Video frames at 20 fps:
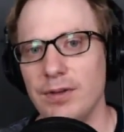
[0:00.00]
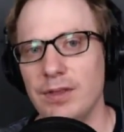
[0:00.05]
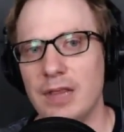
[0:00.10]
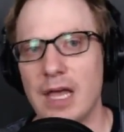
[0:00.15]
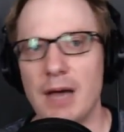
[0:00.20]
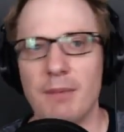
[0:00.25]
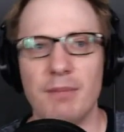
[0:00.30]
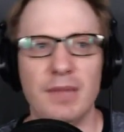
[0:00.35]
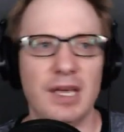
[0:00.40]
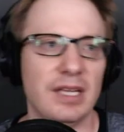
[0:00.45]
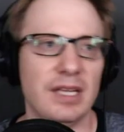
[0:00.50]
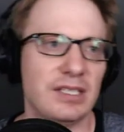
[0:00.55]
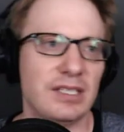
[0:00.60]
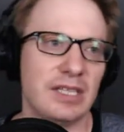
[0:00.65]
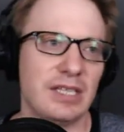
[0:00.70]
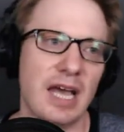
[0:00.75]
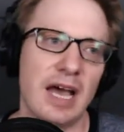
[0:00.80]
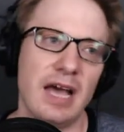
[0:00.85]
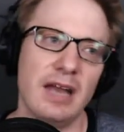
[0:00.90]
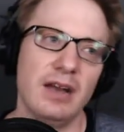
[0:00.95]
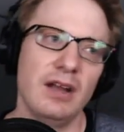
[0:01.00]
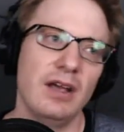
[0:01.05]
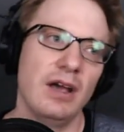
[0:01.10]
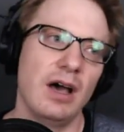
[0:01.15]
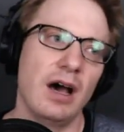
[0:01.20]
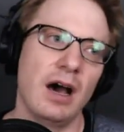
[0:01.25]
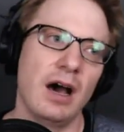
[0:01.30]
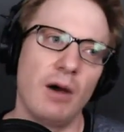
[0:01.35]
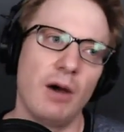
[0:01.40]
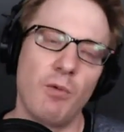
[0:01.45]
That means that
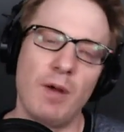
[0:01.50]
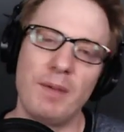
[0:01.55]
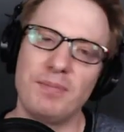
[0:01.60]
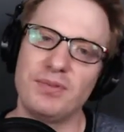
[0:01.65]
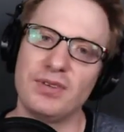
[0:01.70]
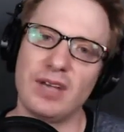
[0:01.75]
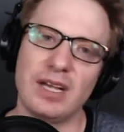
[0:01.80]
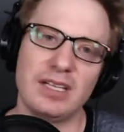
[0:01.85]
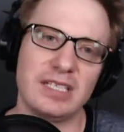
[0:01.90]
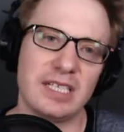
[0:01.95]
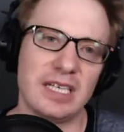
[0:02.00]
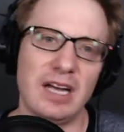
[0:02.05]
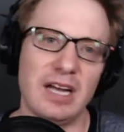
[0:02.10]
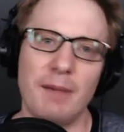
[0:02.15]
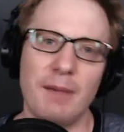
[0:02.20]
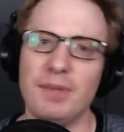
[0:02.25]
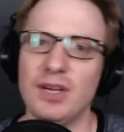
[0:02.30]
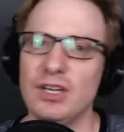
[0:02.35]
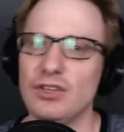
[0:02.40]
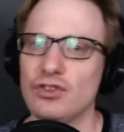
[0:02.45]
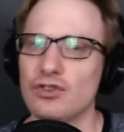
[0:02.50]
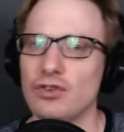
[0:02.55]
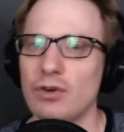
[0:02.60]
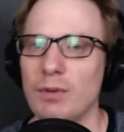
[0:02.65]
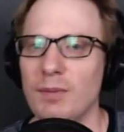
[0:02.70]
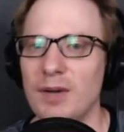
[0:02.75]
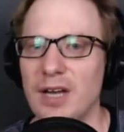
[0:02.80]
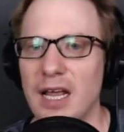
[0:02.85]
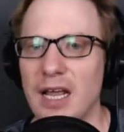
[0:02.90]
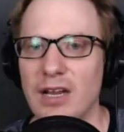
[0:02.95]
websites cannot be
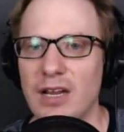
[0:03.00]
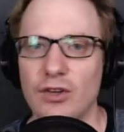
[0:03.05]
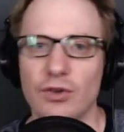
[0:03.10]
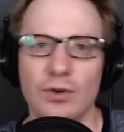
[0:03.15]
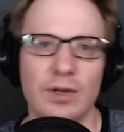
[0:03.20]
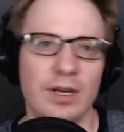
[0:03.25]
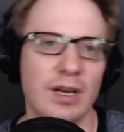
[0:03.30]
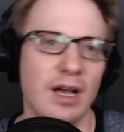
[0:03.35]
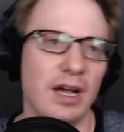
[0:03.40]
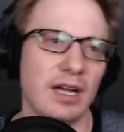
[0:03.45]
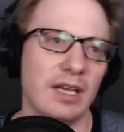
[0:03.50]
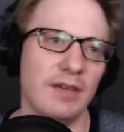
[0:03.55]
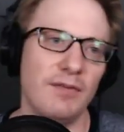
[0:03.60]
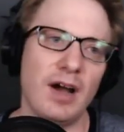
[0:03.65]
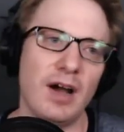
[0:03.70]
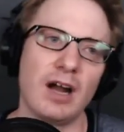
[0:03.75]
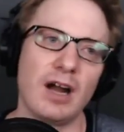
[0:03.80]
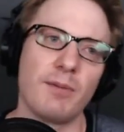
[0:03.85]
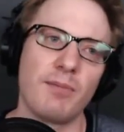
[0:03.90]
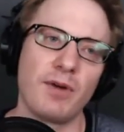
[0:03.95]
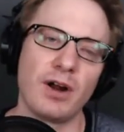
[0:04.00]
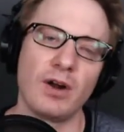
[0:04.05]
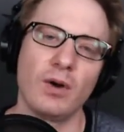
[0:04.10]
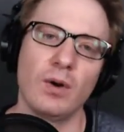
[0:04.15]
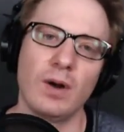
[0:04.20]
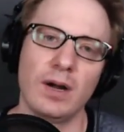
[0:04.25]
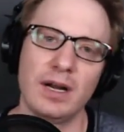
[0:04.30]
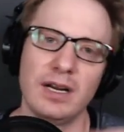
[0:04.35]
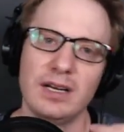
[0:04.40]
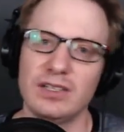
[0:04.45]
discriminated. You cannot give higher
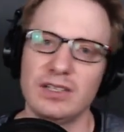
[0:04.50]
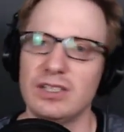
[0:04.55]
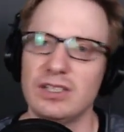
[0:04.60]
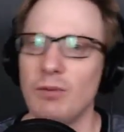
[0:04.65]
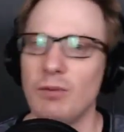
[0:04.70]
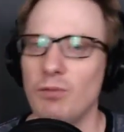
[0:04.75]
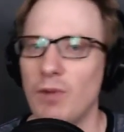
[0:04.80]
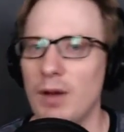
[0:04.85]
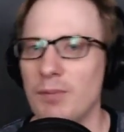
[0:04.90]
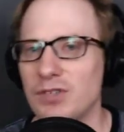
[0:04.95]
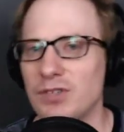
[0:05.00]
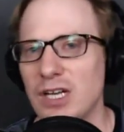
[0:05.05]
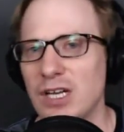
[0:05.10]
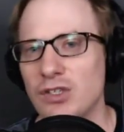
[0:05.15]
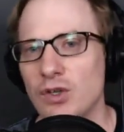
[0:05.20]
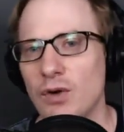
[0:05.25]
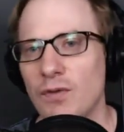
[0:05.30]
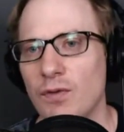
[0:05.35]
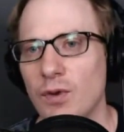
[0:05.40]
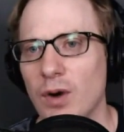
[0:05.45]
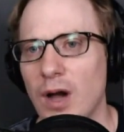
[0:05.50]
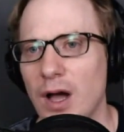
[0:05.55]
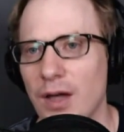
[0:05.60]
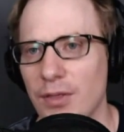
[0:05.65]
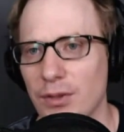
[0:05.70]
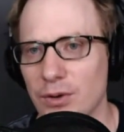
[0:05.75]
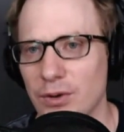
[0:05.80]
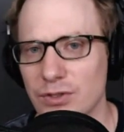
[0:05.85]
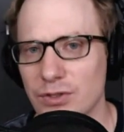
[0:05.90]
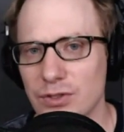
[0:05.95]
priority to some websites over
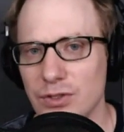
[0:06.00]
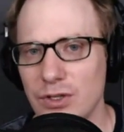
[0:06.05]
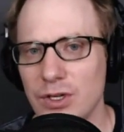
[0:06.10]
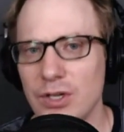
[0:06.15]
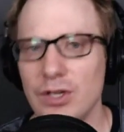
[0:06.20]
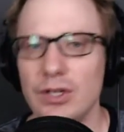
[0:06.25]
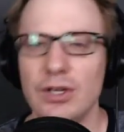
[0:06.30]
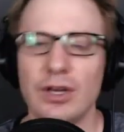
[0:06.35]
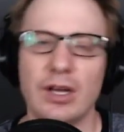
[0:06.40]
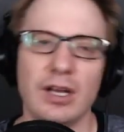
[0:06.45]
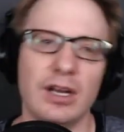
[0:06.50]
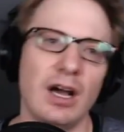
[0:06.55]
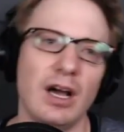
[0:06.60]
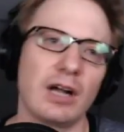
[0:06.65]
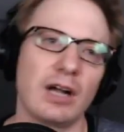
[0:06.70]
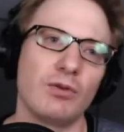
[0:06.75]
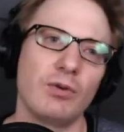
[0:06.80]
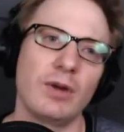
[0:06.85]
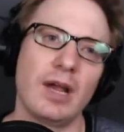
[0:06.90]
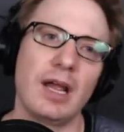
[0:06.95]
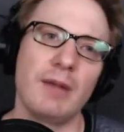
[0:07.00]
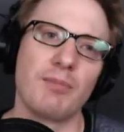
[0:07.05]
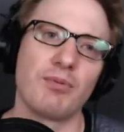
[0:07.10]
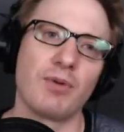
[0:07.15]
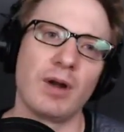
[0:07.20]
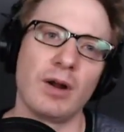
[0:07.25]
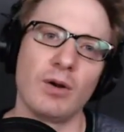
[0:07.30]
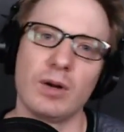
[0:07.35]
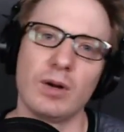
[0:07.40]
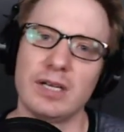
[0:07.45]
others. You cannot create
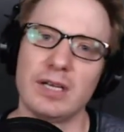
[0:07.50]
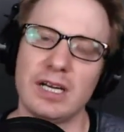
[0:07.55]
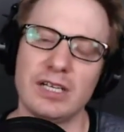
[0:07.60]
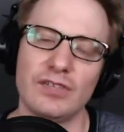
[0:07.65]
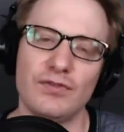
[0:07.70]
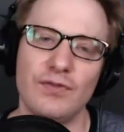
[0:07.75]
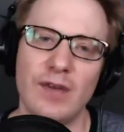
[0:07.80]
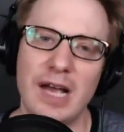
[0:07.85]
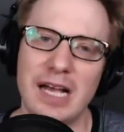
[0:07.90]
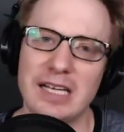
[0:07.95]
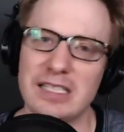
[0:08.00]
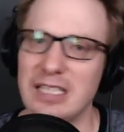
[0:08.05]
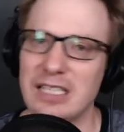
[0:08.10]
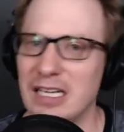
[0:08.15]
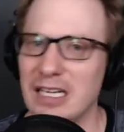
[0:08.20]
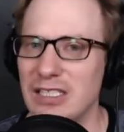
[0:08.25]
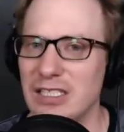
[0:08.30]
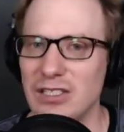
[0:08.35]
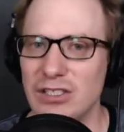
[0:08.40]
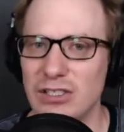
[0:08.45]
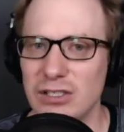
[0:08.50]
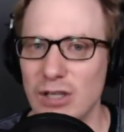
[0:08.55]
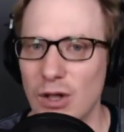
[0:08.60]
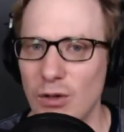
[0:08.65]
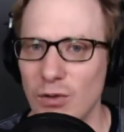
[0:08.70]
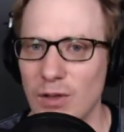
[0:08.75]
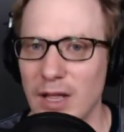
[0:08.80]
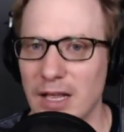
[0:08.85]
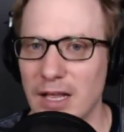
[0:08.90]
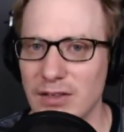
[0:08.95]
prioritized fast lanes and slow
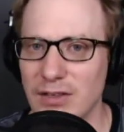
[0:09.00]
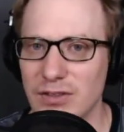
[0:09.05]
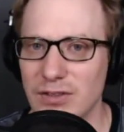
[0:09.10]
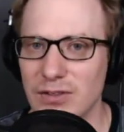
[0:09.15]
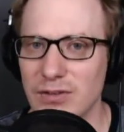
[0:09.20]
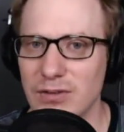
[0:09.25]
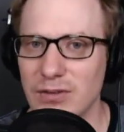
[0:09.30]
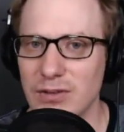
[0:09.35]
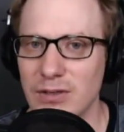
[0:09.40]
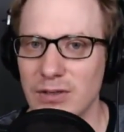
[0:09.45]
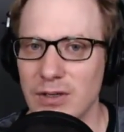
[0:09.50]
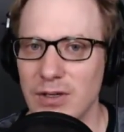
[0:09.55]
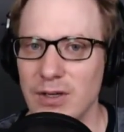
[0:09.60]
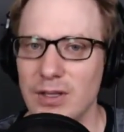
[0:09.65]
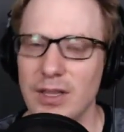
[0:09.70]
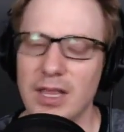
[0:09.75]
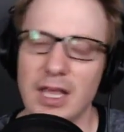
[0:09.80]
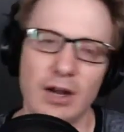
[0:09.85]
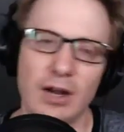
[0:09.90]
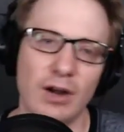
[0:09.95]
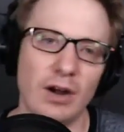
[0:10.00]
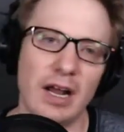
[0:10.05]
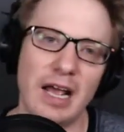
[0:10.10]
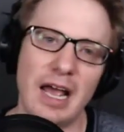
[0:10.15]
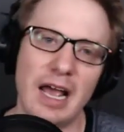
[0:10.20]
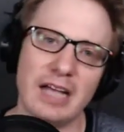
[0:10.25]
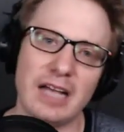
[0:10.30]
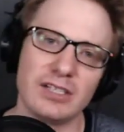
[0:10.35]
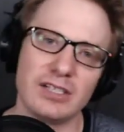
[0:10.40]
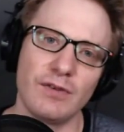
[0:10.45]
lanes. The internet
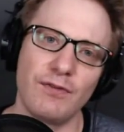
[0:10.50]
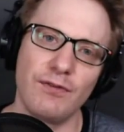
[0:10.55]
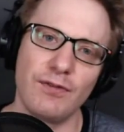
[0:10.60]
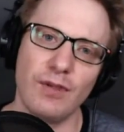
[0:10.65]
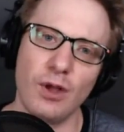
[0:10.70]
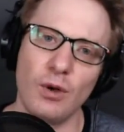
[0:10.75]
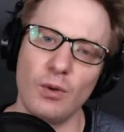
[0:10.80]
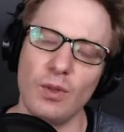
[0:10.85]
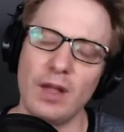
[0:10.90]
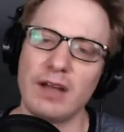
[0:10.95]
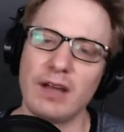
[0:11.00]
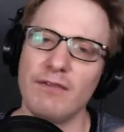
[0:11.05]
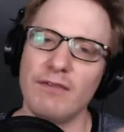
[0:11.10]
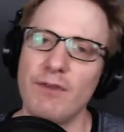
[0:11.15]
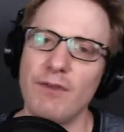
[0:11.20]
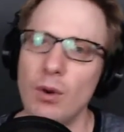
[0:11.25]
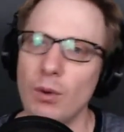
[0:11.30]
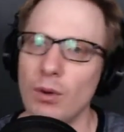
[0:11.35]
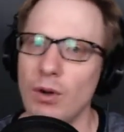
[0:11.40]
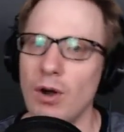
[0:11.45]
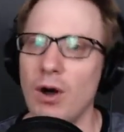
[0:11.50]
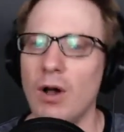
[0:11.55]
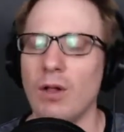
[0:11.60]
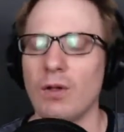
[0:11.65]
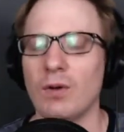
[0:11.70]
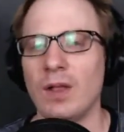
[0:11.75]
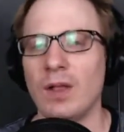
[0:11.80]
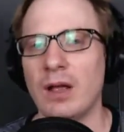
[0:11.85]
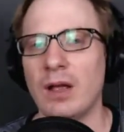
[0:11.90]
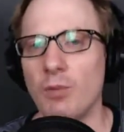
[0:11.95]
has to flow like a phone call
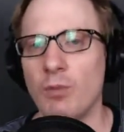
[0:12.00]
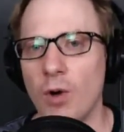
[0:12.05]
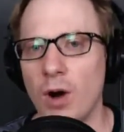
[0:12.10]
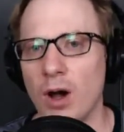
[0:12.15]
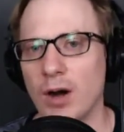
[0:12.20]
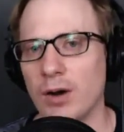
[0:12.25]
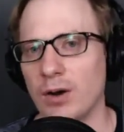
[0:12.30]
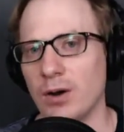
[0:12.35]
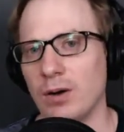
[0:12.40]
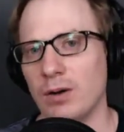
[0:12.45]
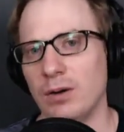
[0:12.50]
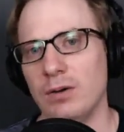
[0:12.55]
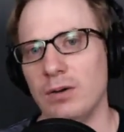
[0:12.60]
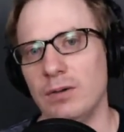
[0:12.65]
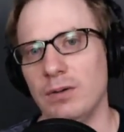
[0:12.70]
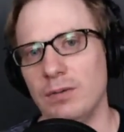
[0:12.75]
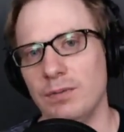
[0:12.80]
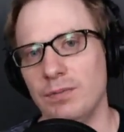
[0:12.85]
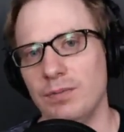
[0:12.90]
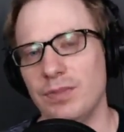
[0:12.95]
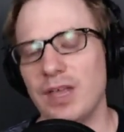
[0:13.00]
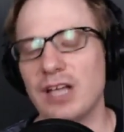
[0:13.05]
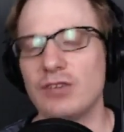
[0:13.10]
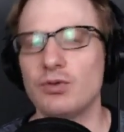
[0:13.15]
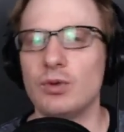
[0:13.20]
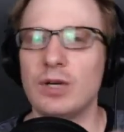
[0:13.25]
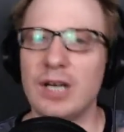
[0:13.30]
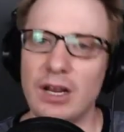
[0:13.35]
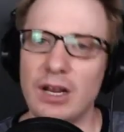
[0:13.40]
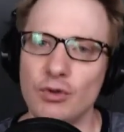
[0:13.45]
or like water. That's
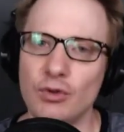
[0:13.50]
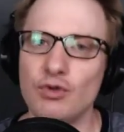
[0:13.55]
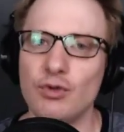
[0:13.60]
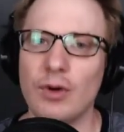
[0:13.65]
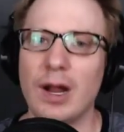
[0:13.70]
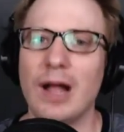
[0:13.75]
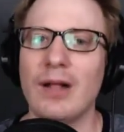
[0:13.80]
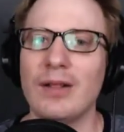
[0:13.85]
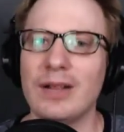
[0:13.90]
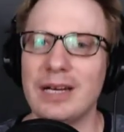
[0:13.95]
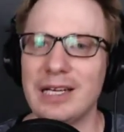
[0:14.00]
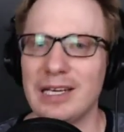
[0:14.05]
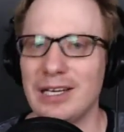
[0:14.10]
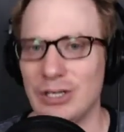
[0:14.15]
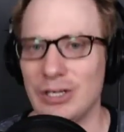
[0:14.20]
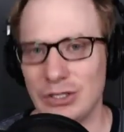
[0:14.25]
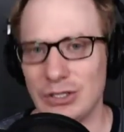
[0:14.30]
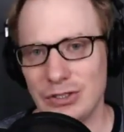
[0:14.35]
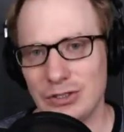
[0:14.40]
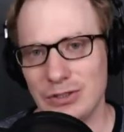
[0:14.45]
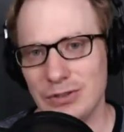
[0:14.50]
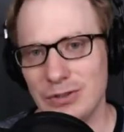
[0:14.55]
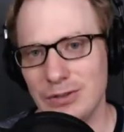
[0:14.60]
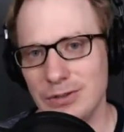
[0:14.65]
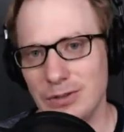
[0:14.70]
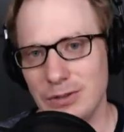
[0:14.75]
what net neutrality is.